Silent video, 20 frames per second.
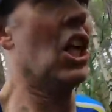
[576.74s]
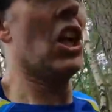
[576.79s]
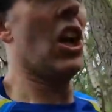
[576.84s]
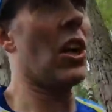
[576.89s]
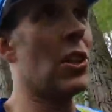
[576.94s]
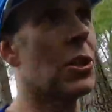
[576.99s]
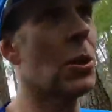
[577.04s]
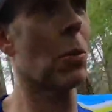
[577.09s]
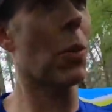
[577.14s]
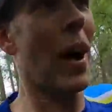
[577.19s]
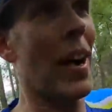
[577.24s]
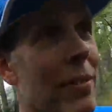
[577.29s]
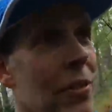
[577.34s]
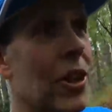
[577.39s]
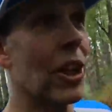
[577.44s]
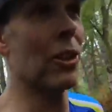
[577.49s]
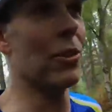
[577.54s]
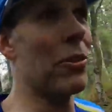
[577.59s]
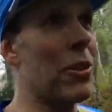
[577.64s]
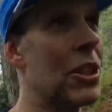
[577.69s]
Lots of wet
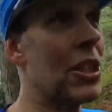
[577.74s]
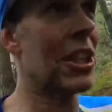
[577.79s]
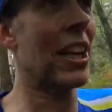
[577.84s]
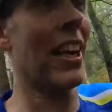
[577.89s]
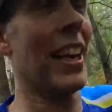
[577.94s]
routes.